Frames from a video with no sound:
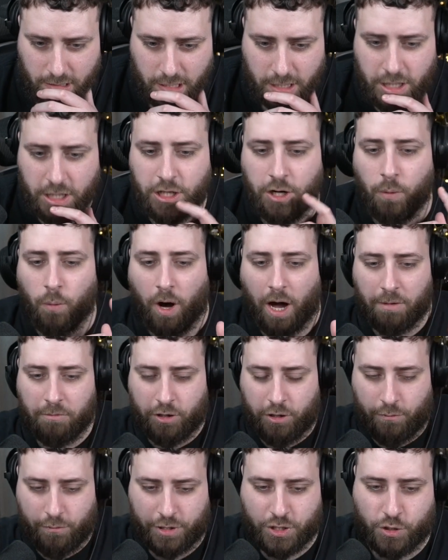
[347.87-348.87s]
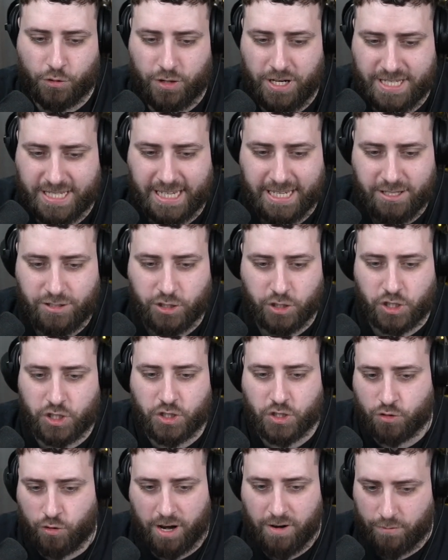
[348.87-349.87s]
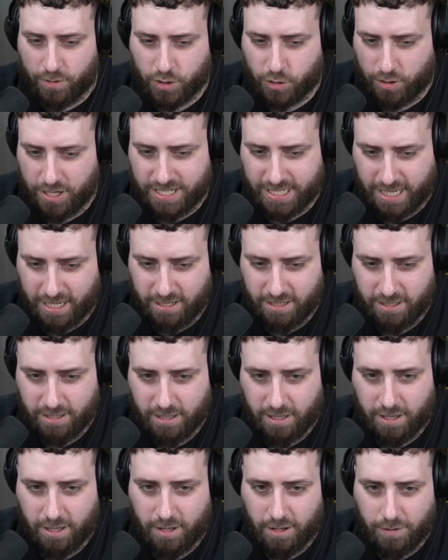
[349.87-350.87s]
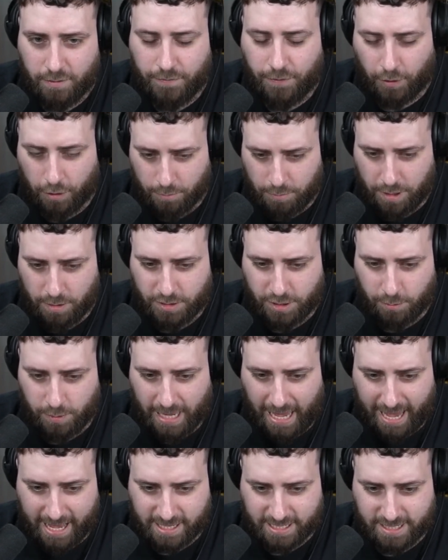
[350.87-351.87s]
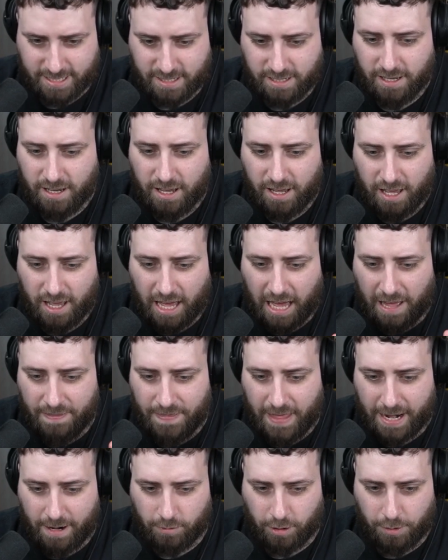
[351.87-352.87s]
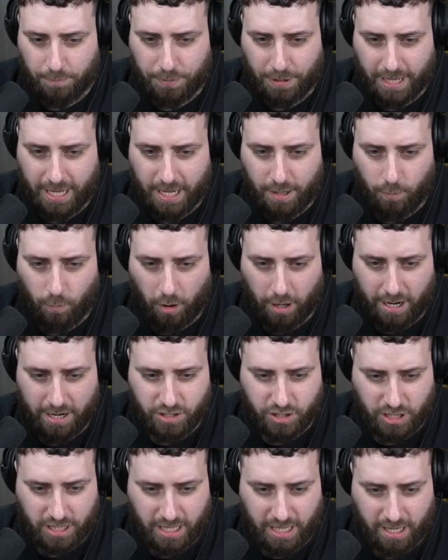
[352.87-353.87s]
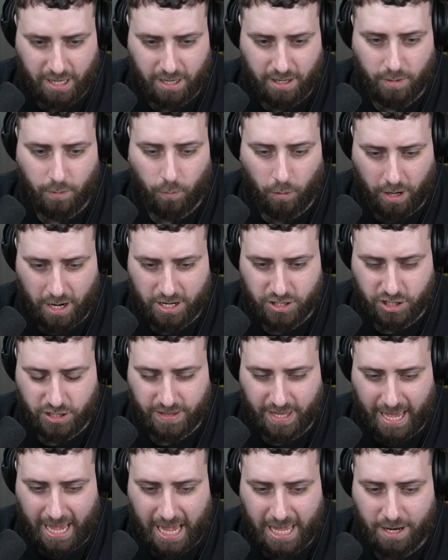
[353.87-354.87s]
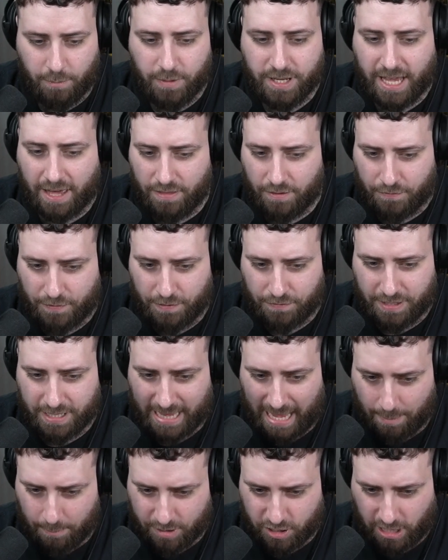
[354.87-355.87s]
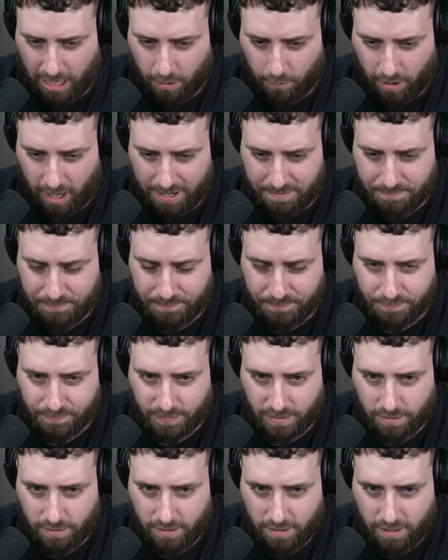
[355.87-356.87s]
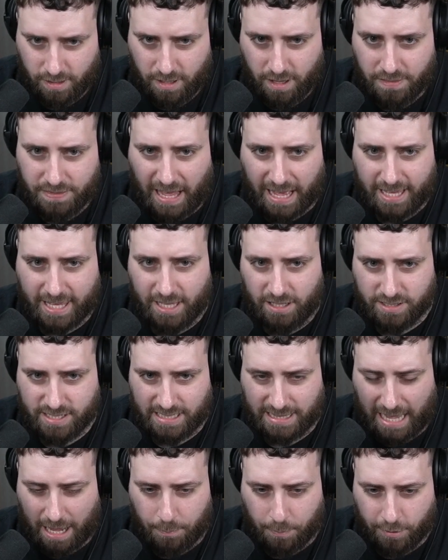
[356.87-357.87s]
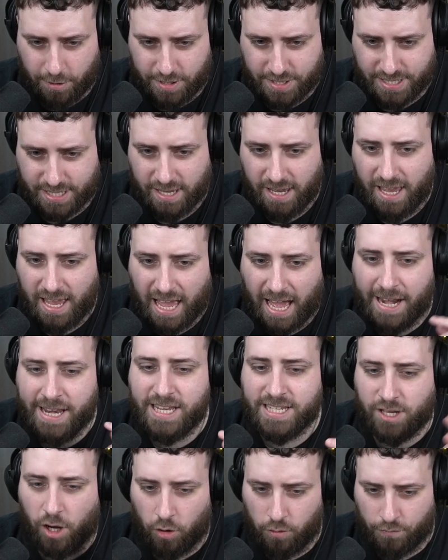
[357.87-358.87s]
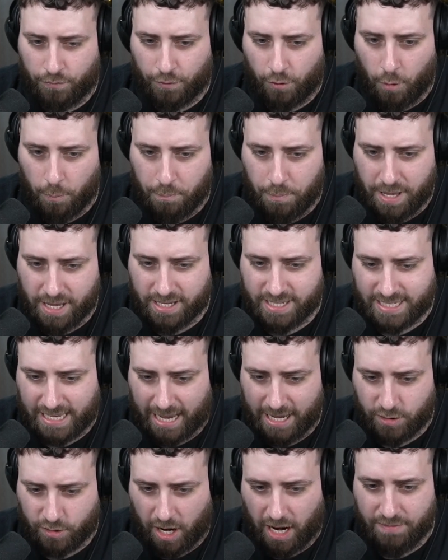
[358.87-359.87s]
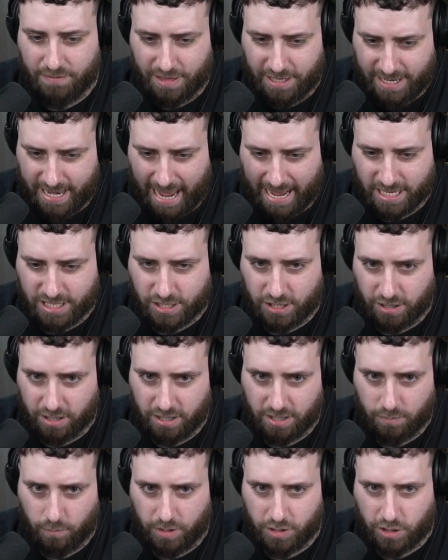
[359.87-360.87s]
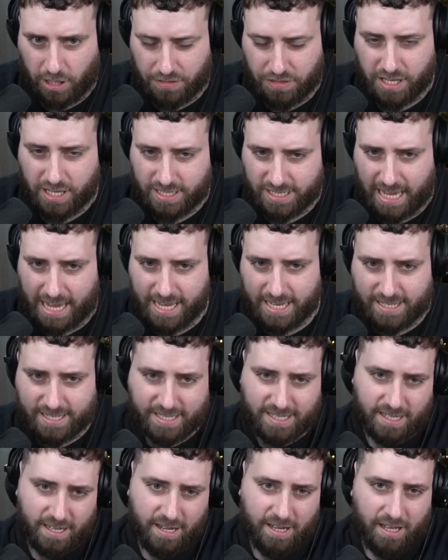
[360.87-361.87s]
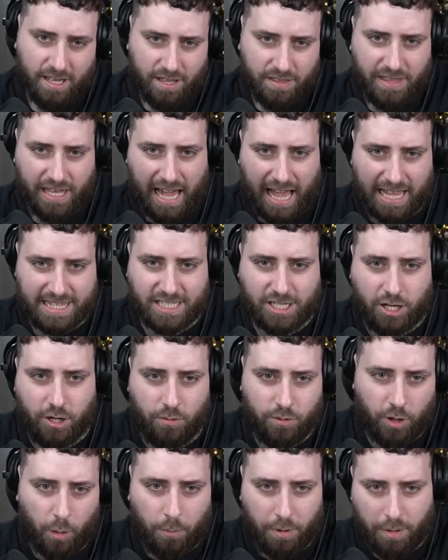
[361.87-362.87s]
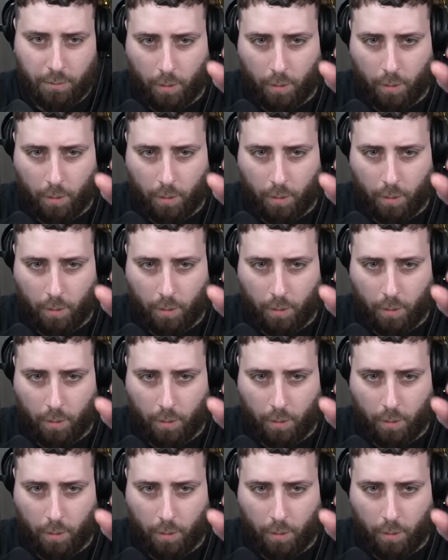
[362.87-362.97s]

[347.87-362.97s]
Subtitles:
You know what? I'm going to retreat it, just straight retreat it for the Mewtwo EX. And then I'm going to play 1 energy here, 1 energy there. Then we get the 50 damage out, right? That kills the Lapras. And he's on for a big side drive the next turn, which I think takes the Articuno, but it